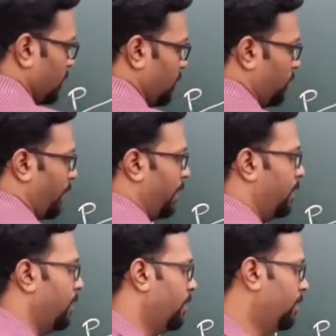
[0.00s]
Okay.
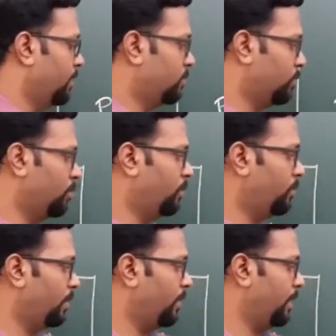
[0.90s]

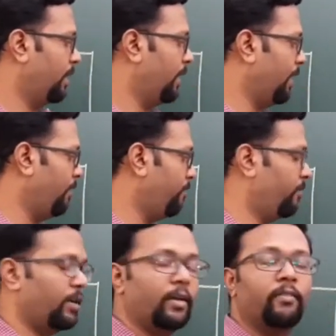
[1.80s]
So,
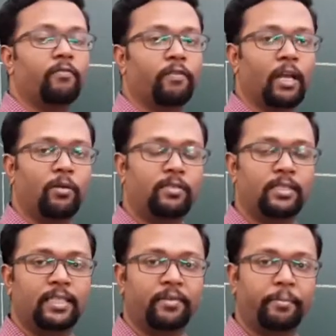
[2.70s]
if
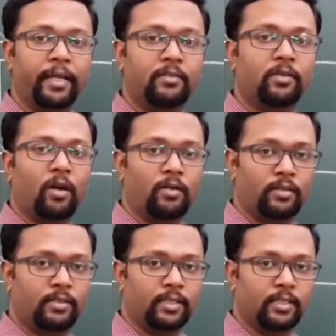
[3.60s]
velocity remains
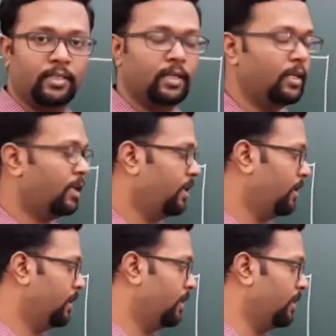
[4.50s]
constant,
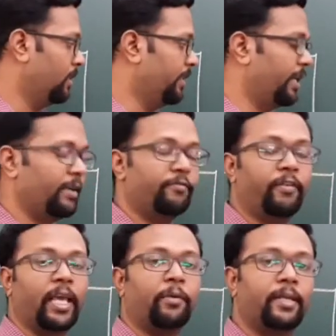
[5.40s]
then if
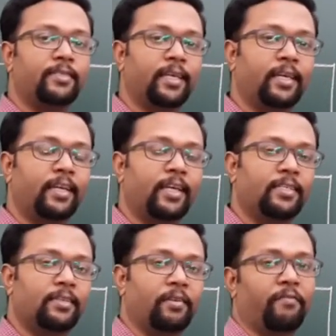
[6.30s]
frequency
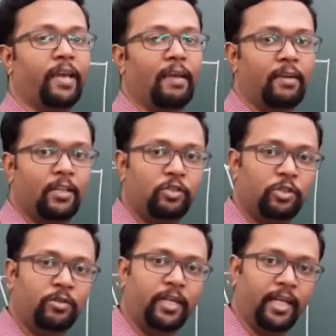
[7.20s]
increase, wavelength
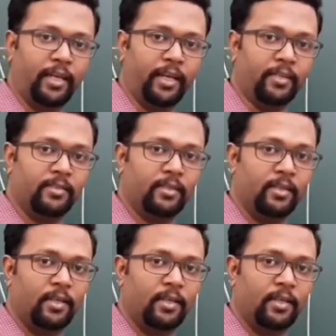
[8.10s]
should decrease.